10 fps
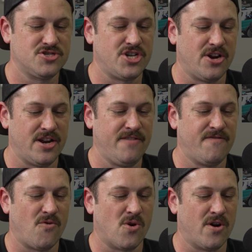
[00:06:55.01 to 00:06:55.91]
charity
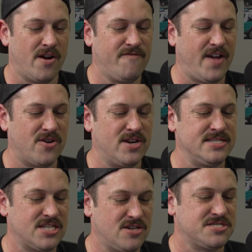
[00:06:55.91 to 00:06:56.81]
for
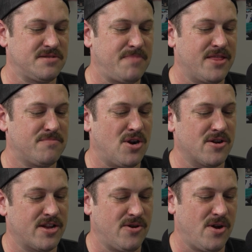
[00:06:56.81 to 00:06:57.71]
veterans hosted by the
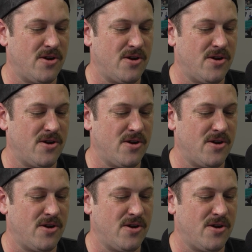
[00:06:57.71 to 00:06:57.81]
Bronco